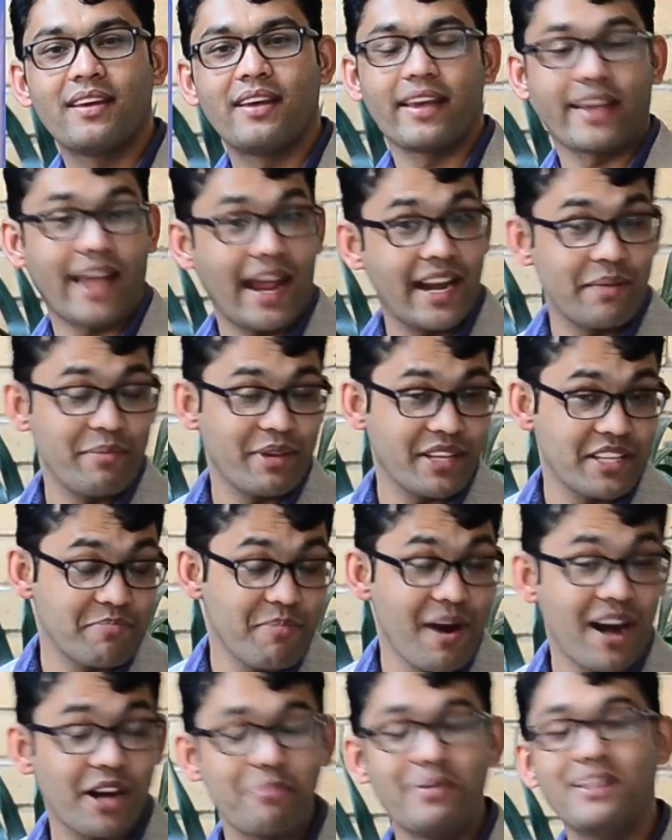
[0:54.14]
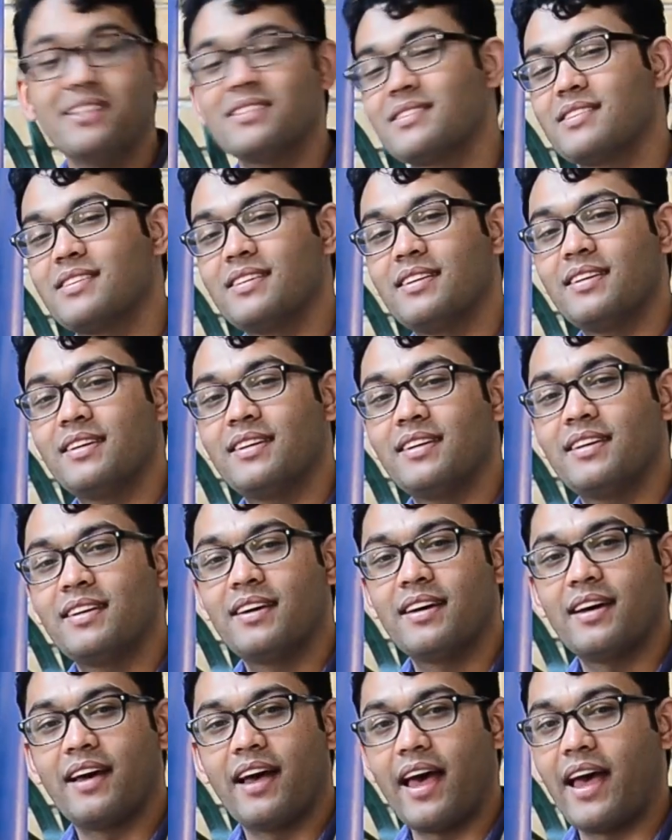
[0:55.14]
academic departments,
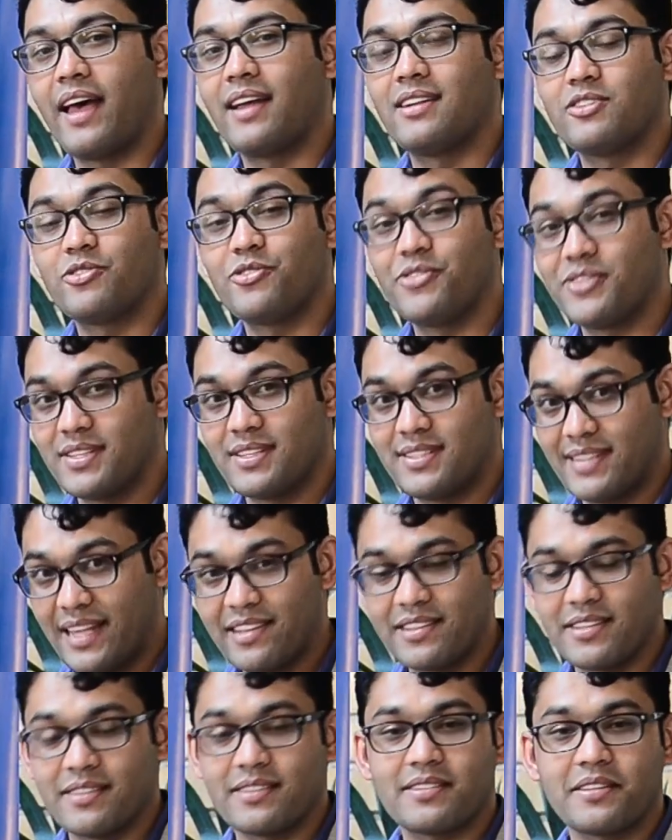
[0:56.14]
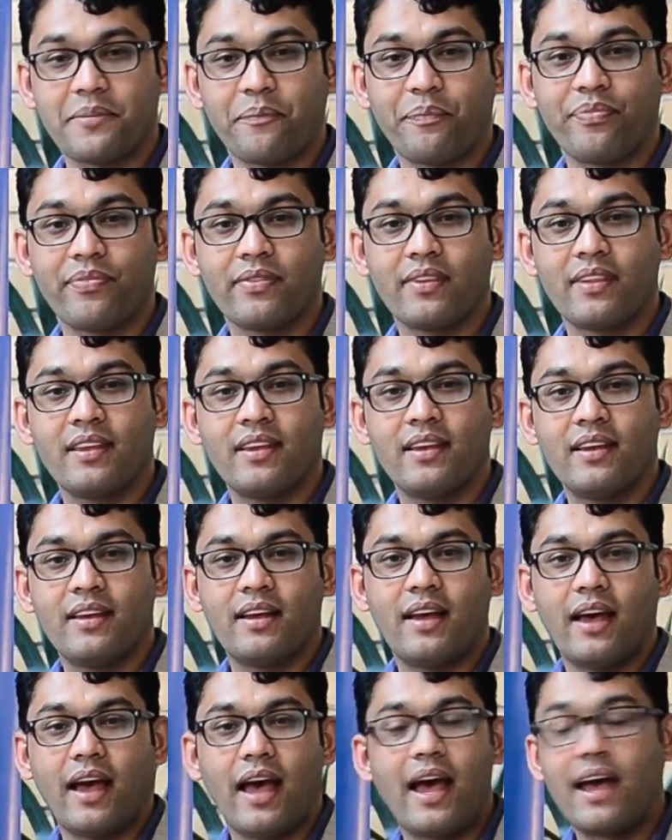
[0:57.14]
and research centers.
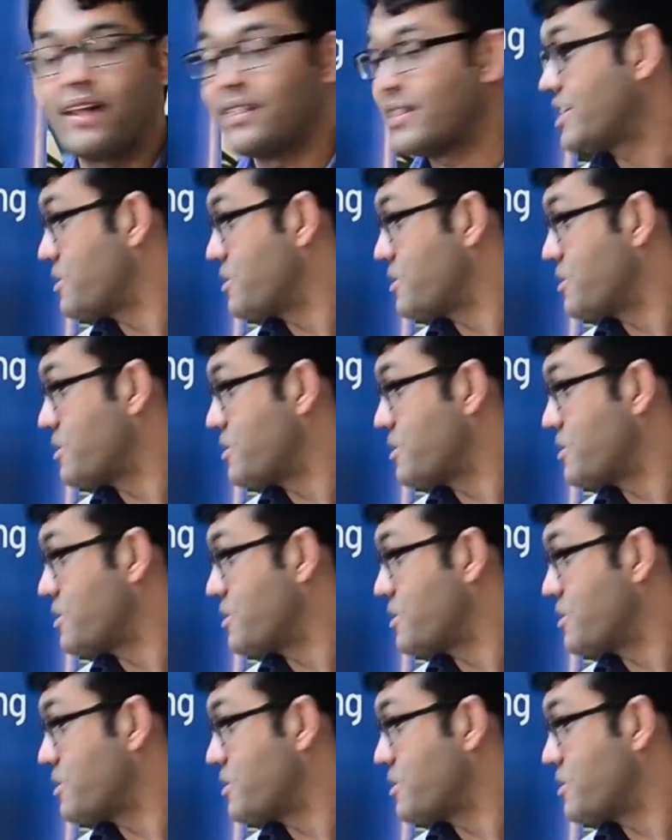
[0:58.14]
And the